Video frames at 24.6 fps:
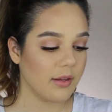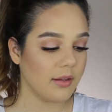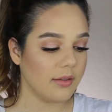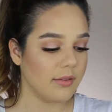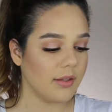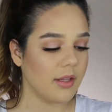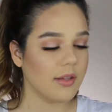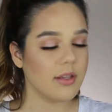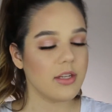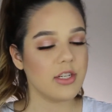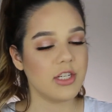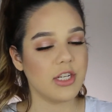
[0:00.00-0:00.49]

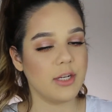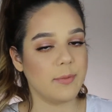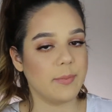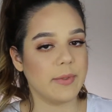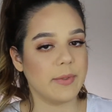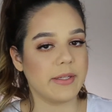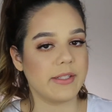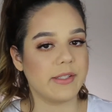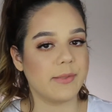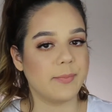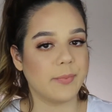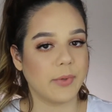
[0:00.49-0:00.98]
not the
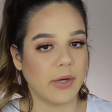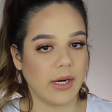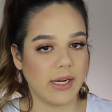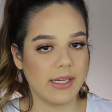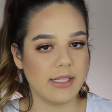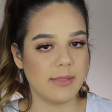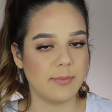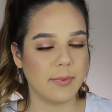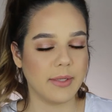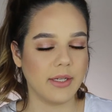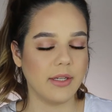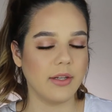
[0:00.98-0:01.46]
cheapest
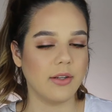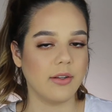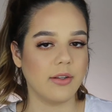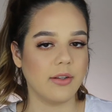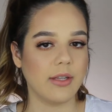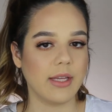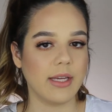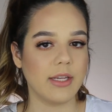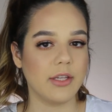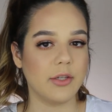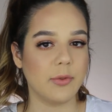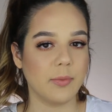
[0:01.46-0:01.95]
price, but
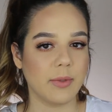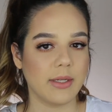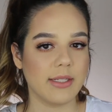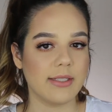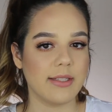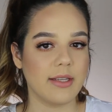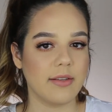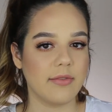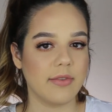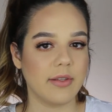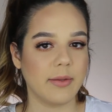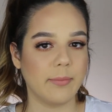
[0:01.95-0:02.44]
like you want to
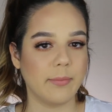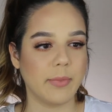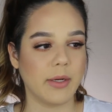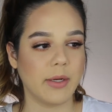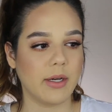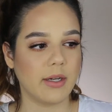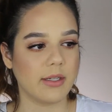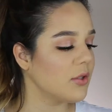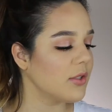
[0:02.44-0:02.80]
save some bucks.